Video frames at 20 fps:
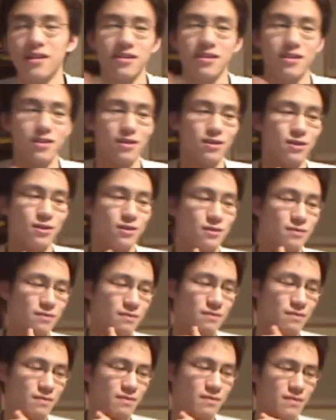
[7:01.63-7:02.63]
So,
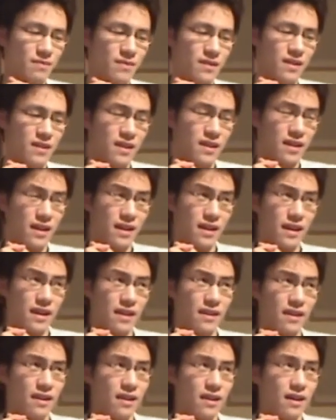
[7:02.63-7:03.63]
and
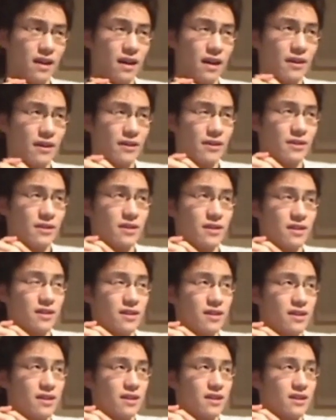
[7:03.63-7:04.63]
I think I heard
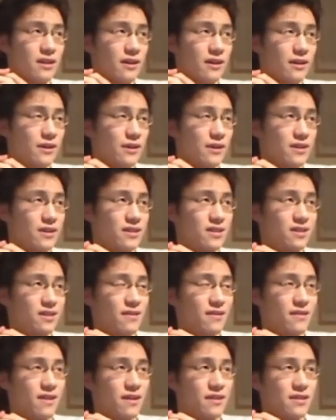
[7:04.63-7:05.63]

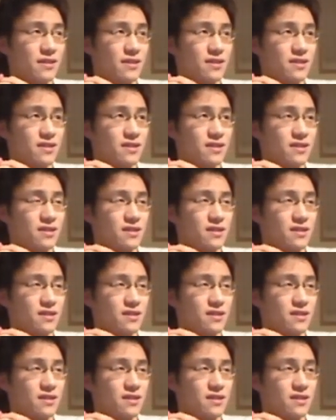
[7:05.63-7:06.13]
there is